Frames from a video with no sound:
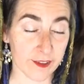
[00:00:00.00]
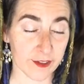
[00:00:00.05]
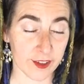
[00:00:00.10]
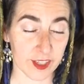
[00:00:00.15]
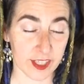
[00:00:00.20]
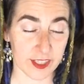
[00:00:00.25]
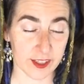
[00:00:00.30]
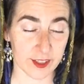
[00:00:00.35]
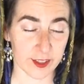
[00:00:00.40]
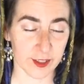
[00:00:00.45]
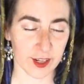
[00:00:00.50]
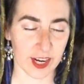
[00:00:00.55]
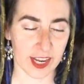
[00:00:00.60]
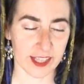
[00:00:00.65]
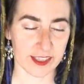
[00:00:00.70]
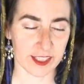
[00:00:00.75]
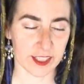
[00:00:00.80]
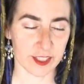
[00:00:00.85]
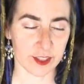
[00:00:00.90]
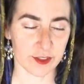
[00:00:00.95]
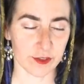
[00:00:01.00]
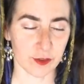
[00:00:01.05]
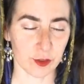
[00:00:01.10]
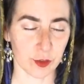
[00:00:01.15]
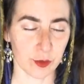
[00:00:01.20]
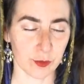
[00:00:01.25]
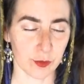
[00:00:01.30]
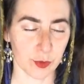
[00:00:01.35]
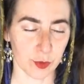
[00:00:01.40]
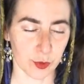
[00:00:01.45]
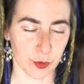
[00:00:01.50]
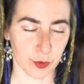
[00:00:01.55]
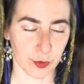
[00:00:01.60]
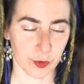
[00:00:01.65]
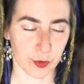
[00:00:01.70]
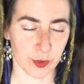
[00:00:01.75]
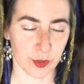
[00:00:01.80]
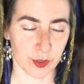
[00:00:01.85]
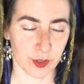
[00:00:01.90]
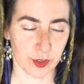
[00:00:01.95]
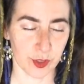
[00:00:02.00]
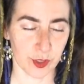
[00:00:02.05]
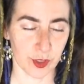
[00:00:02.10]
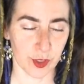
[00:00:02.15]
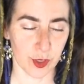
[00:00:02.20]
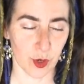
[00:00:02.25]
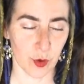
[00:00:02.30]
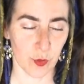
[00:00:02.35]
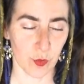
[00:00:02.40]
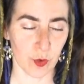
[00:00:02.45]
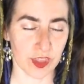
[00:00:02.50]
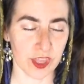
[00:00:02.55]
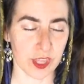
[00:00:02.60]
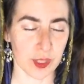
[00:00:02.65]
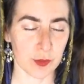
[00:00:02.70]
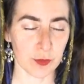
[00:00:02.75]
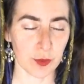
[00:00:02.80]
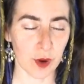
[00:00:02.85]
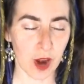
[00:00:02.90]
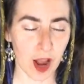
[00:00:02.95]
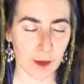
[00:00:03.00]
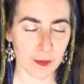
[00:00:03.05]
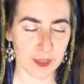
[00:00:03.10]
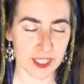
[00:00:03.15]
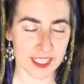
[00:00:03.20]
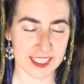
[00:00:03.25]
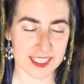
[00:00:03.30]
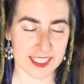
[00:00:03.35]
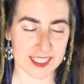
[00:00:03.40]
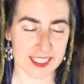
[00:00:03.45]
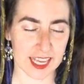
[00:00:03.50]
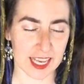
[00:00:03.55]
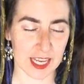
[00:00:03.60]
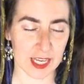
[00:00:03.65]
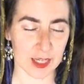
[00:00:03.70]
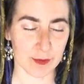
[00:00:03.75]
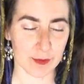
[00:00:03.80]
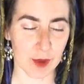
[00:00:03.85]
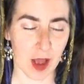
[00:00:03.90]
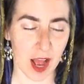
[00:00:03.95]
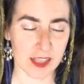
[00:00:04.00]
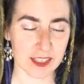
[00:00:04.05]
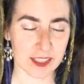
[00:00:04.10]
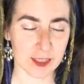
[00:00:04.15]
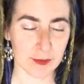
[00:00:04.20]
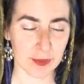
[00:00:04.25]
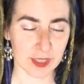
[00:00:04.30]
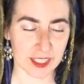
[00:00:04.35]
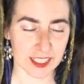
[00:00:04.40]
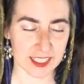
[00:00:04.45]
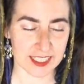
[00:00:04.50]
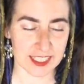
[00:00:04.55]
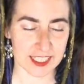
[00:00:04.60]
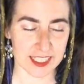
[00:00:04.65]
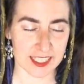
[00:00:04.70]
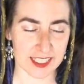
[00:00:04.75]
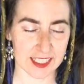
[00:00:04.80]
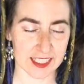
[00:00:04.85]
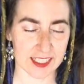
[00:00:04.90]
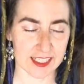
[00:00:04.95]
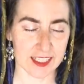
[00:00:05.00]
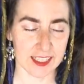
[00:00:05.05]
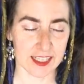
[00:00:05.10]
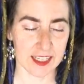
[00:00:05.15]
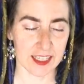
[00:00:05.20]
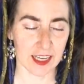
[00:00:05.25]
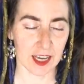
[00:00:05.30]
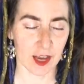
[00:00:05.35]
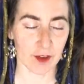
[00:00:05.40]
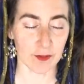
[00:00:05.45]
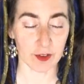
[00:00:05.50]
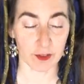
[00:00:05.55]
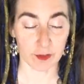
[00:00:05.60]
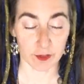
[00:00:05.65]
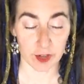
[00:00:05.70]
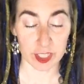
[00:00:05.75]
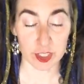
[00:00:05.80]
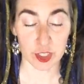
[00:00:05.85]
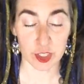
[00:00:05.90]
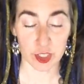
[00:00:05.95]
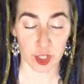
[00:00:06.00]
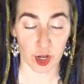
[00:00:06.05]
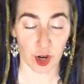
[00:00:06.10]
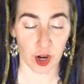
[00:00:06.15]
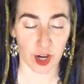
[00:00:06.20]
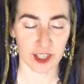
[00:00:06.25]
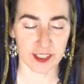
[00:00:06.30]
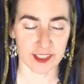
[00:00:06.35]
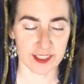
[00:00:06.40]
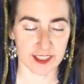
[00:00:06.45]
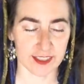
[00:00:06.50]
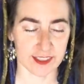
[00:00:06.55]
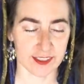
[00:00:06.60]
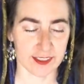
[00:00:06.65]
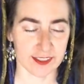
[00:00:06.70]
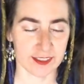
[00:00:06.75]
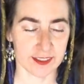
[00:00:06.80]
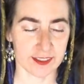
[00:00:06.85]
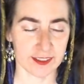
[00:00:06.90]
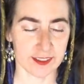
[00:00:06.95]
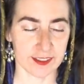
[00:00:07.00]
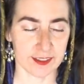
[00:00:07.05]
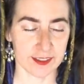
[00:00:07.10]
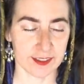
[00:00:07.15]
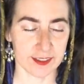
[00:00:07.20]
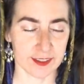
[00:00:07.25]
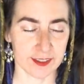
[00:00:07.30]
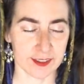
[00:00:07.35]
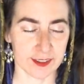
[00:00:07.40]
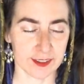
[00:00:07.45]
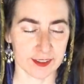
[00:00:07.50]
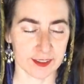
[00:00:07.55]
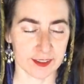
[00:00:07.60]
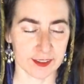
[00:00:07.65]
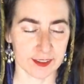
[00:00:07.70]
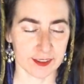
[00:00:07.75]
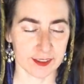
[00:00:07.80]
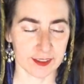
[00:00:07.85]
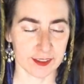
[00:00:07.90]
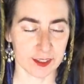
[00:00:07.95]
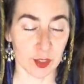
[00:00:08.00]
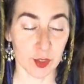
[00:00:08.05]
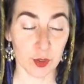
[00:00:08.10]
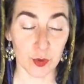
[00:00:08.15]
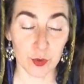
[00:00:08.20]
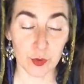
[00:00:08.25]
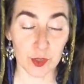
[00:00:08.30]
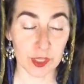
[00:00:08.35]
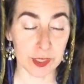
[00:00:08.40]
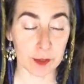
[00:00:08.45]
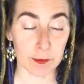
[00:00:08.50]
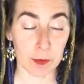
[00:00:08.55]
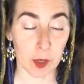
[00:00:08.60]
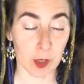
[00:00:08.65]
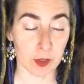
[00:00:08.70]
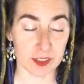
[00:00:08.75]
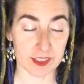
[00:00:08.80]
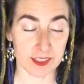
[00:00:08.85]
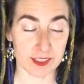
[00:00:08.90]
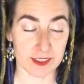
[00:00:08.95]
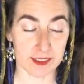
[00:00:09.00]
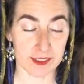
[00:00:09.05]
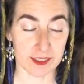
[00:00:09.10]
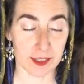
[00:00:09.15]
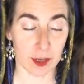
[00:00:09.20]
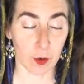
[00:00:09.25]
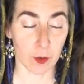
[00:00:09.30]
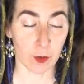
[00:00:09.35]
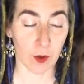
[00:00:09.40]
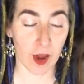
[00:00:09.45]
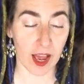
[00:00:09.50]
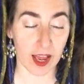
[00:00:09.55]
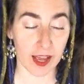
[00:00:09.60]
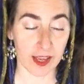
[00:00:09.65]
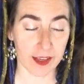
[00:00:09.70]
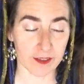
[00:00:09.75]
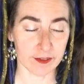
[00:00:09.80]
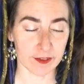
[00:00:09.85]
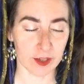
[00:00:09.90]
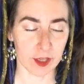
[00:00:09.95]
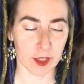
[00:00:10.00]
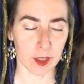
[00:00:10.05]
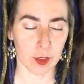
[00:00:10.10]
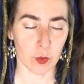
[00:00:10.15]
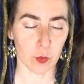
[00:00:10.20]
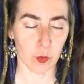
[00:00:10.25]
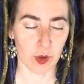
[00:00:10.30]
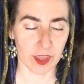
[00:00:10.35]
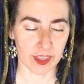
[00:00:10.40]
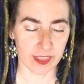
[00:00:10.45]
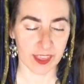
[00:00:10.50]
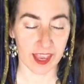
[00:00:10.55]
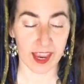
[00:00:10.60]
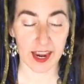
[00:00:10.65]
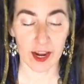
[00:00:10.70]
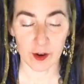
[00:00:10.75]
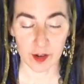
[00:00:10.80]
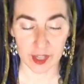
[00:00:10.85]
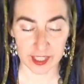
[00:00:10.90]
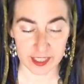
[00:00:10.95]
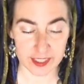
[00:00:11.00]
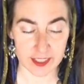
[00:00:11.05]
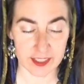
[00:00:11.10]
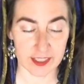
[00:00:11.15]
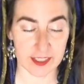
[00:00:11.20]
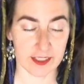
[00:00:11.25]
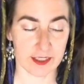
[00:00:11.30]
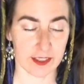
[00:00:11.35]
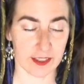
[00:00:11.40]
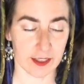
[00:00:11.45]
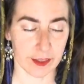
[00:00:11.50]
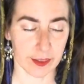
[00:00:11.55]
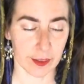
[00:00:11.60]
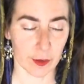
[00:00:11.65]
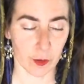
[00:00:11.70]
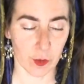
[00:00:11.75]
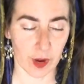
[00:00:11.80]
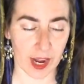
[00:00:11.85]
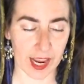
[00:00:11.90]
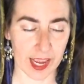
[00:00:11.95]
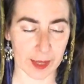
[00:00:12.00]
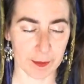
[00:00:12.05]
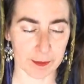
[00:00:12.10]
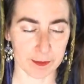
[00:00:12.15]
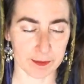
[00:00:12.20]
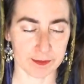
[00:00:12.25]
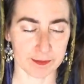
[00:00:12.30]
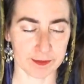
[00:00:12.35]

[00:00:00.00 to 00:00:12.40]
here at this full moon with the promise and possibility of a fresh start. New impulses arrive with Aries, the ram.